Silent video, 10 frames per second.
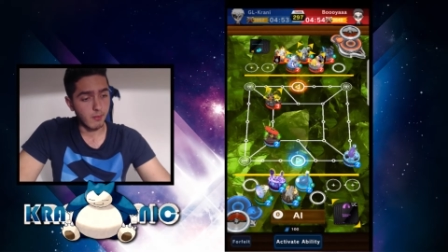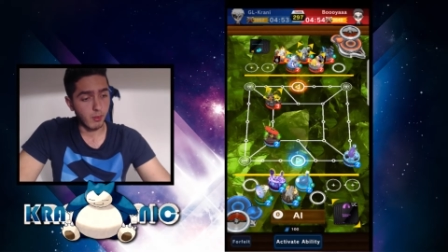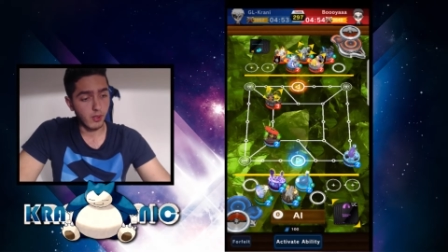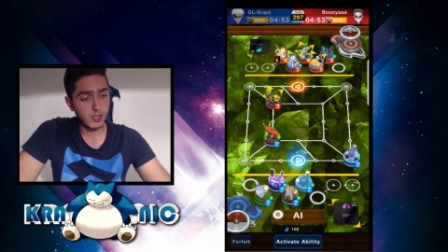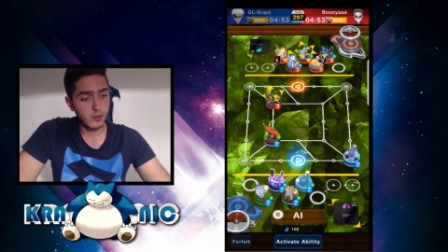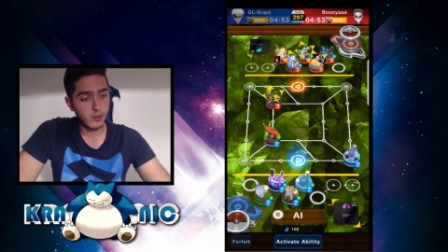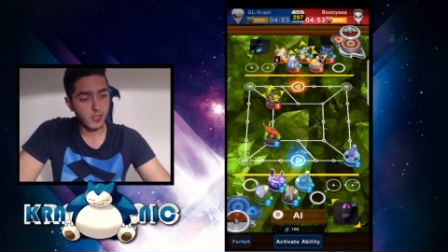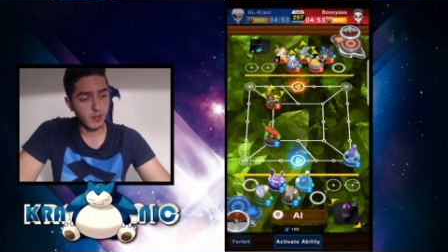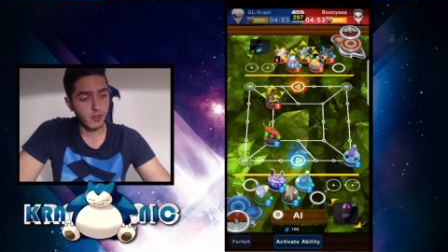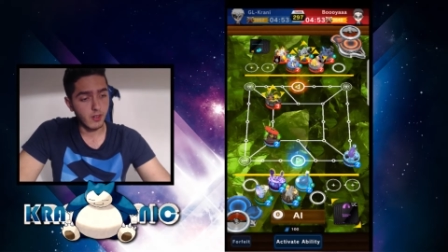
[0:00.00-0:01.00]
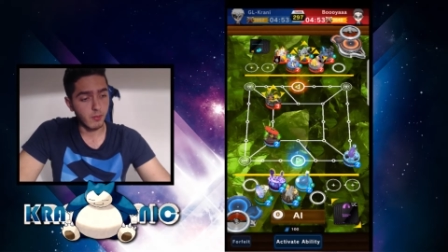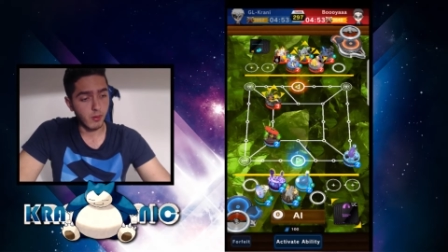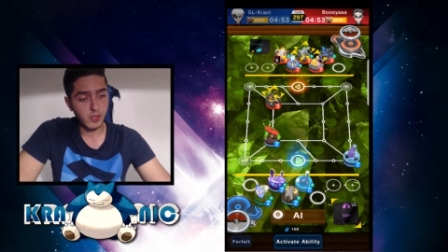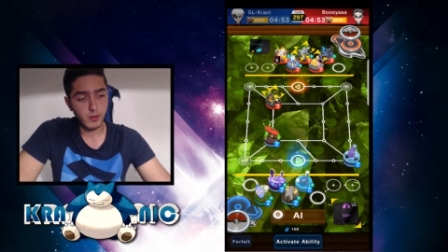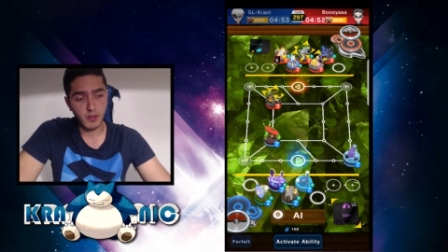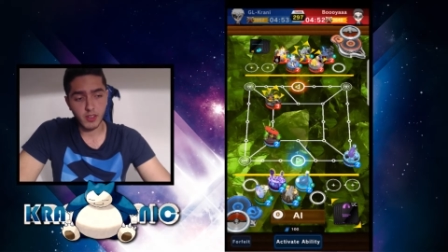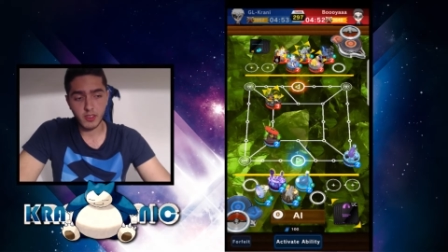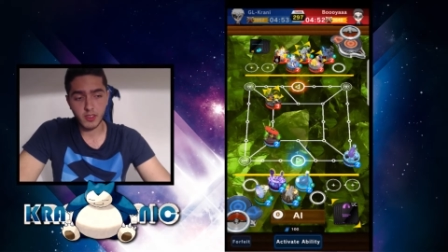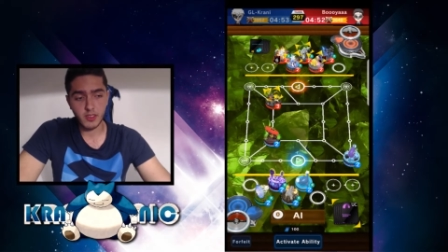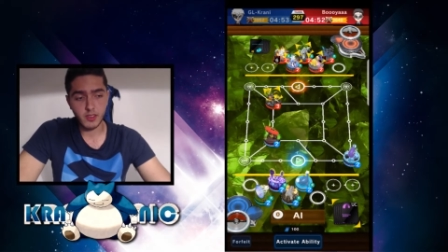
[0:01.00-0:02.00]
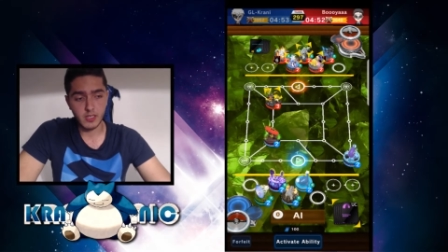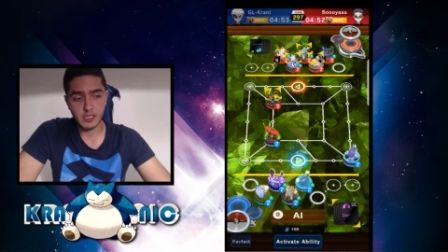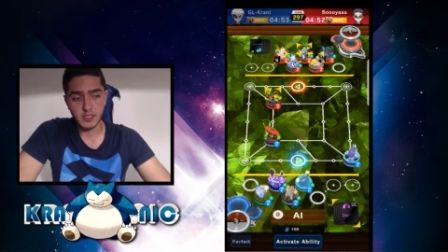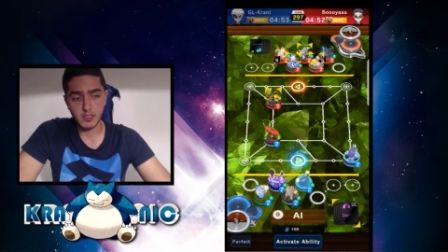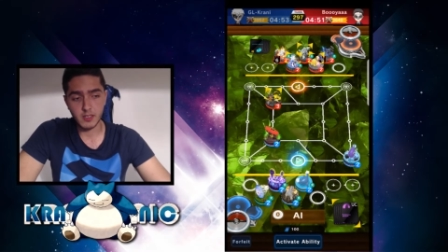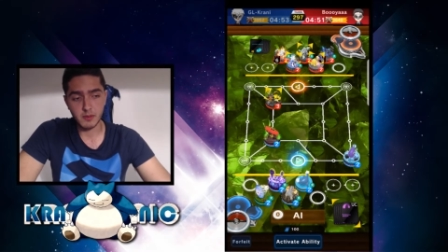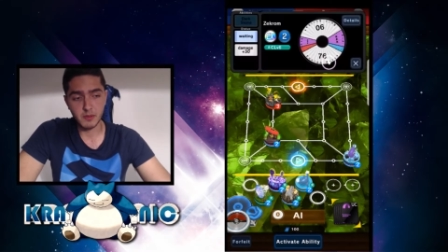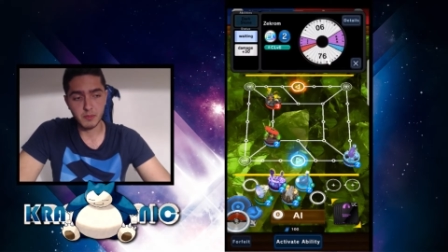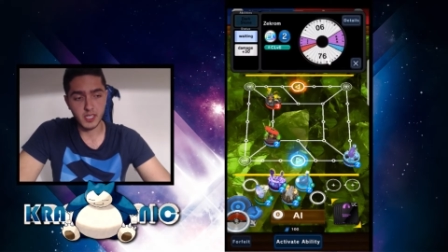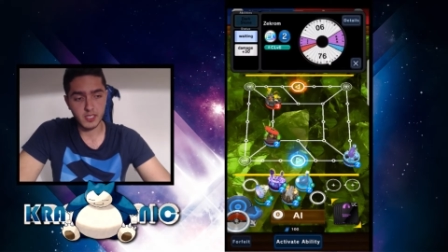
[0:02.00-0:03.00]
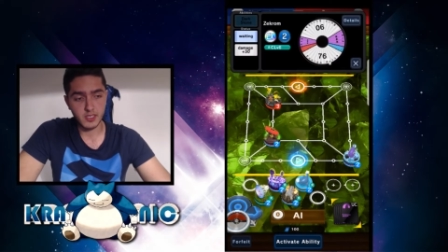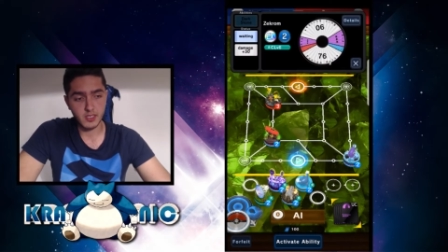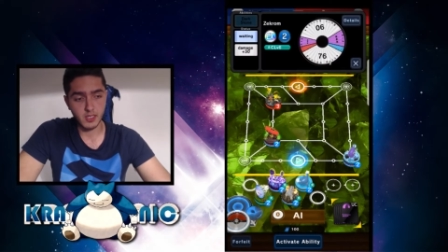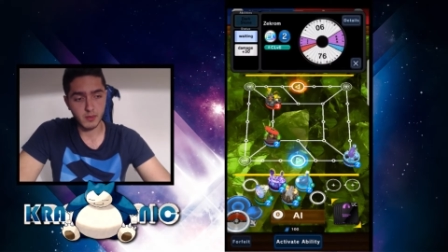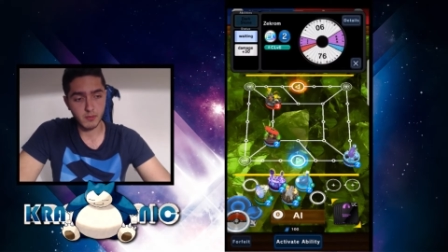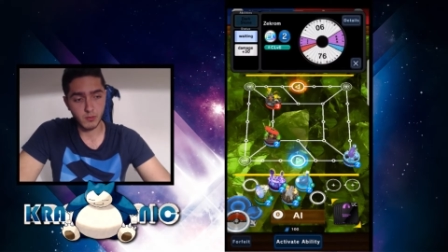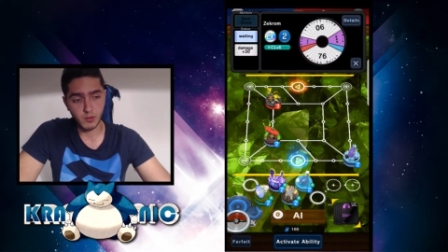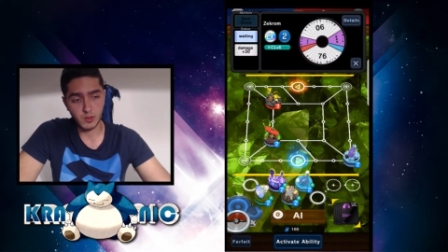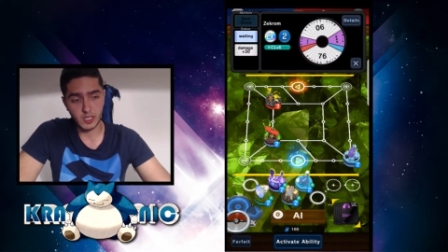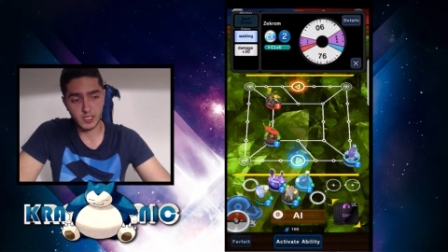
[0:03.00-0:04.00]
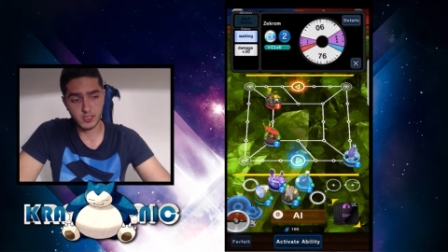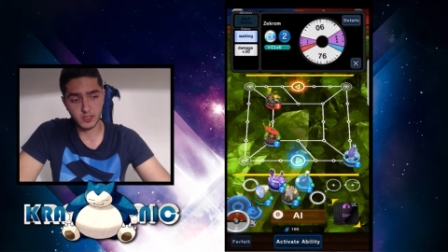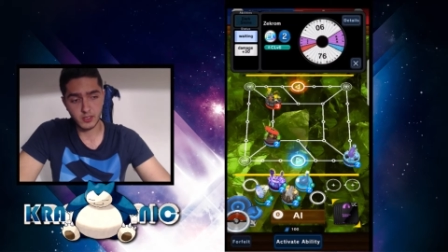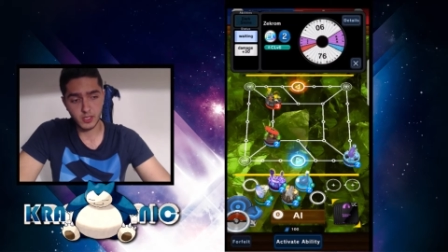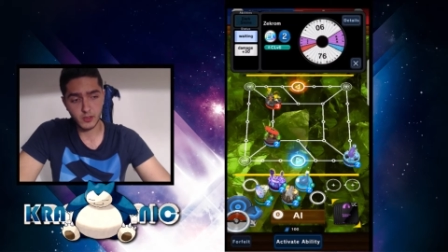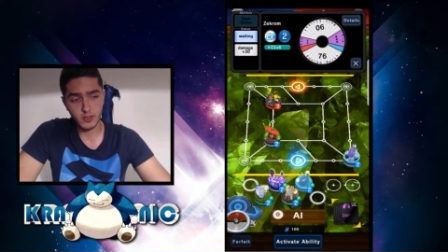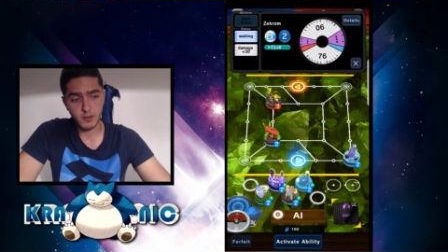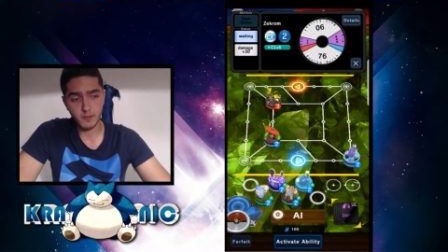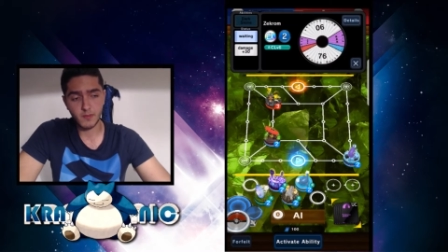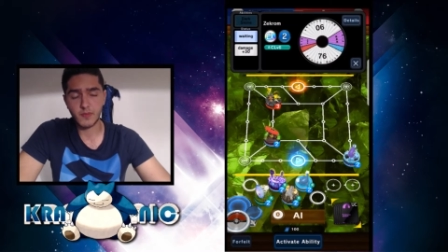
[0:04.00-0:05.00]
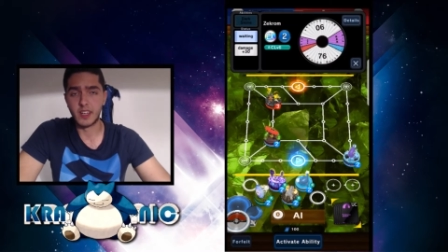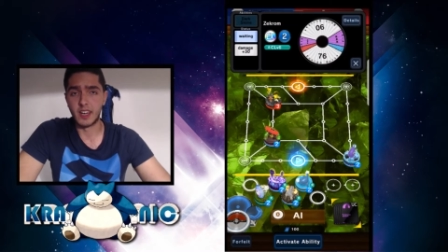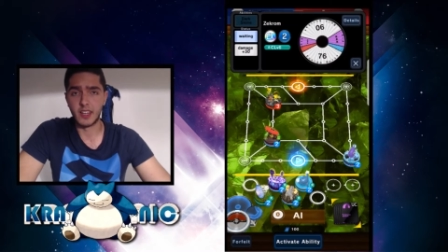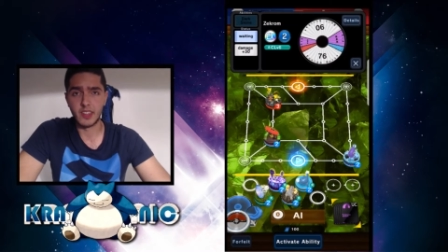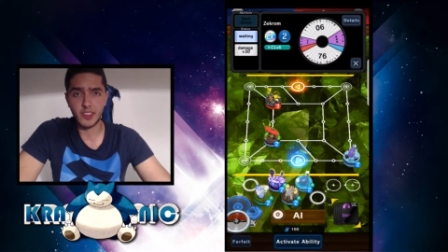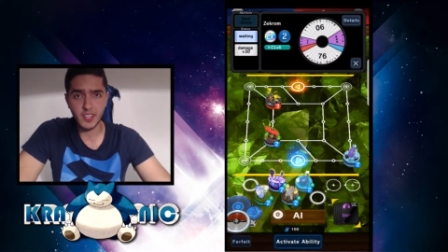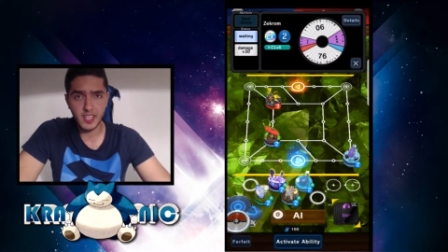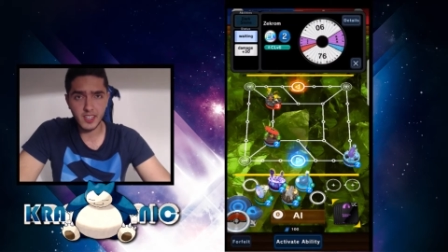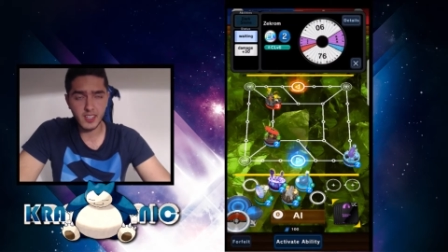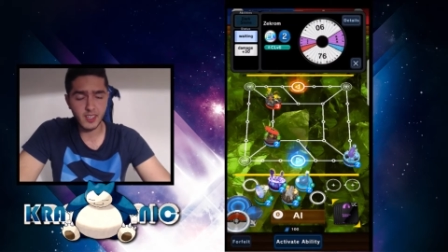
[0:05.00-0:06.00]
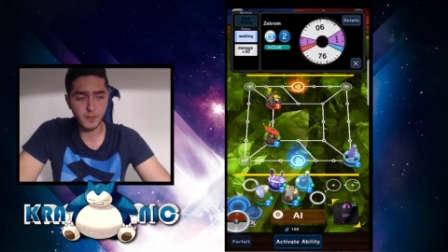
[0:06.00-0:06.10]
Poliwrath, uh, Poliwrath is gonna be matched up against Sekrom, I think.